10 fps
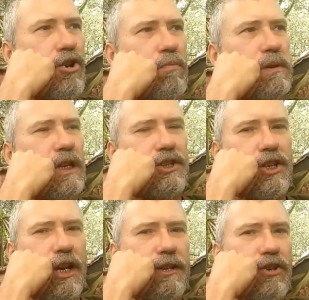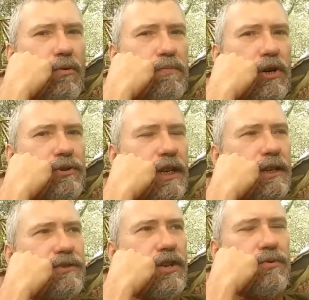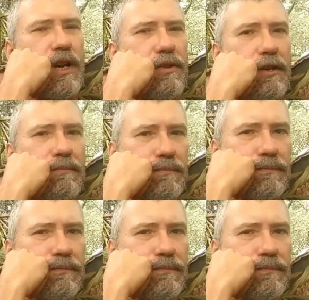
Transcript: No bloodshed, no protest, no nothing.